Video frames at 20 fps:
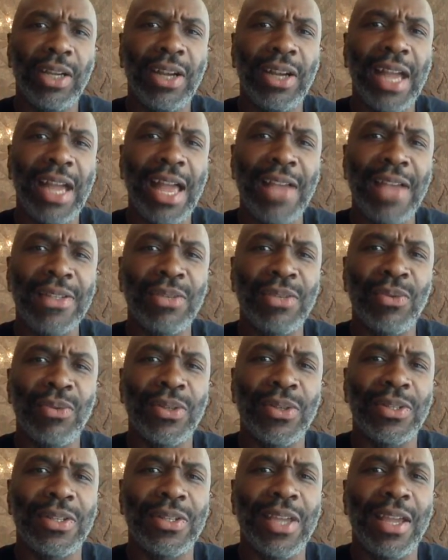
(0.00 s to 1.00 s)
housing
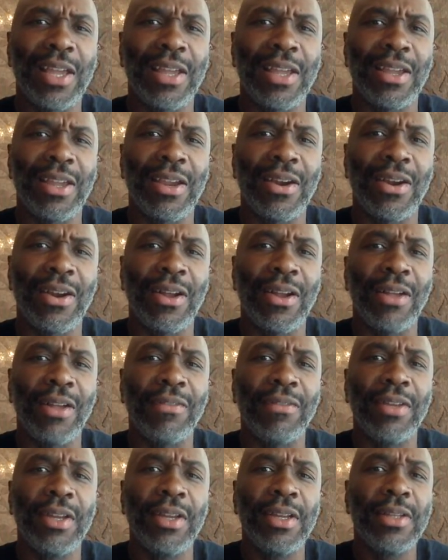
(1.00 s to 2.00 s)
wasn't taken care of.
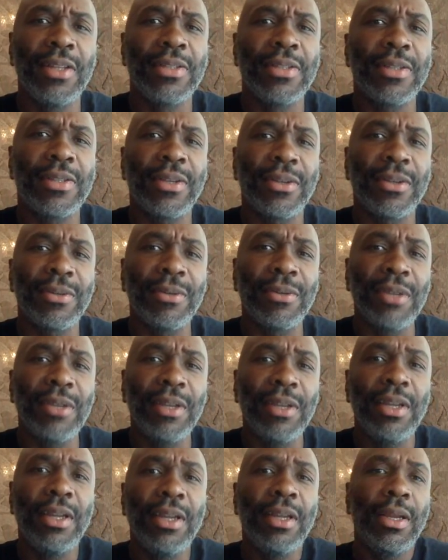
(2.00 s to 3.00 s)
So
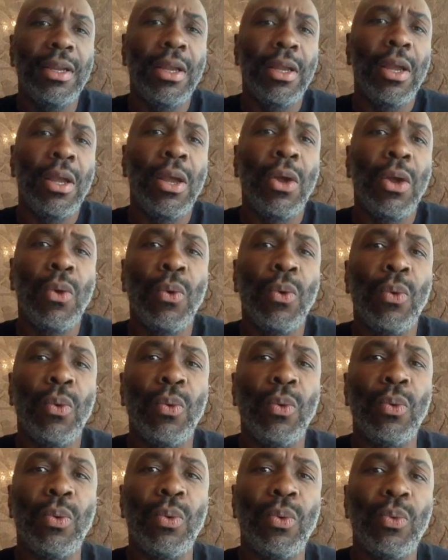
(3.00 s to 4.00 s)

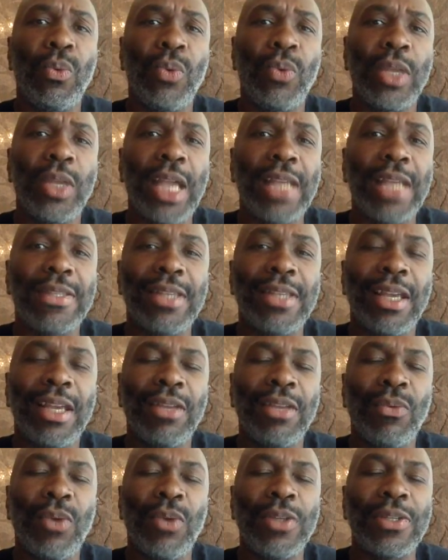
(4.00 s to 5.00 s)
when I
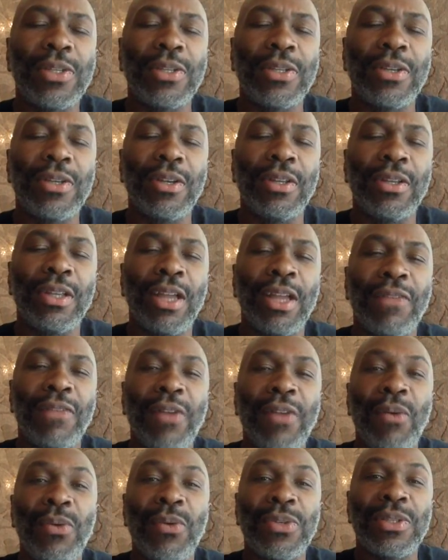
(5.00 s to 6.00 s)
said it wasn't good enough,
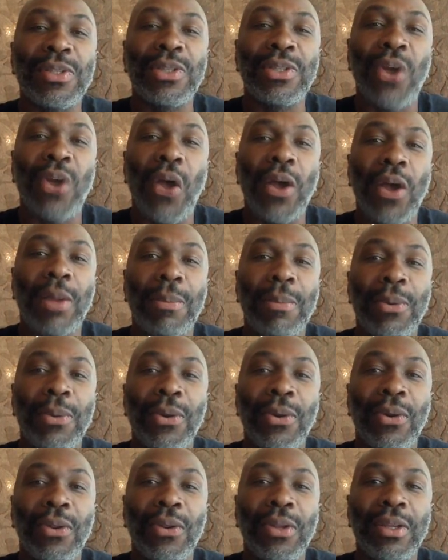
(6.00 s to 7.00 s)
I wasn't talking
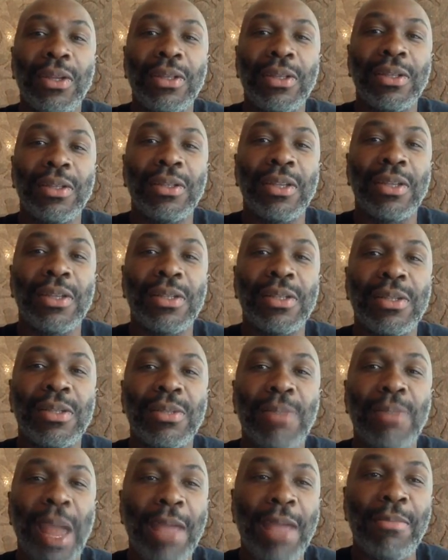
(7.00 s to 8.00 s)
purely to just
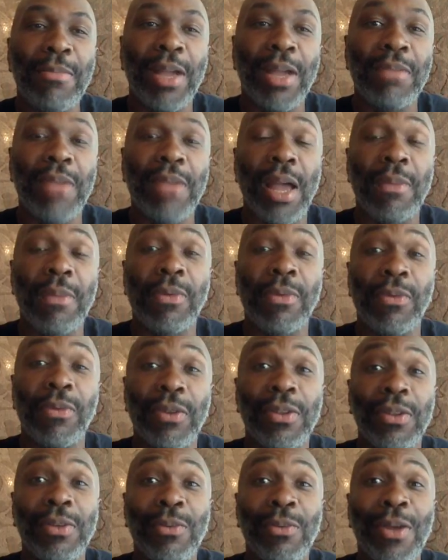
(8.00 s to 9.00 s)
spite my mom. It
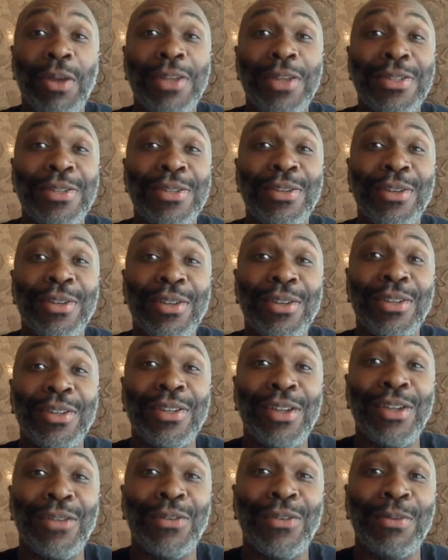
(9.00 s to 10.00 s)
really wasn't good
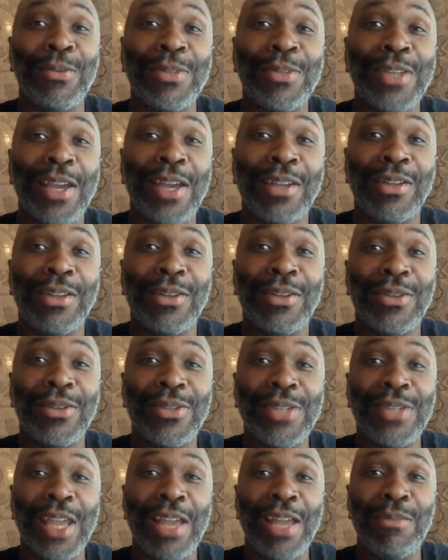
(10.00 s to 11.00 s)
enough from a technical
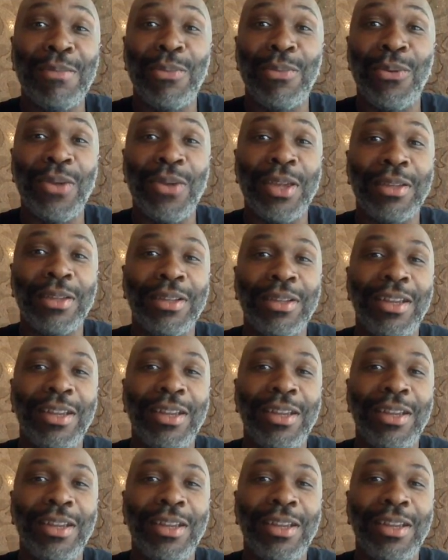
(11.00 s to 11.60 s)
standpoint.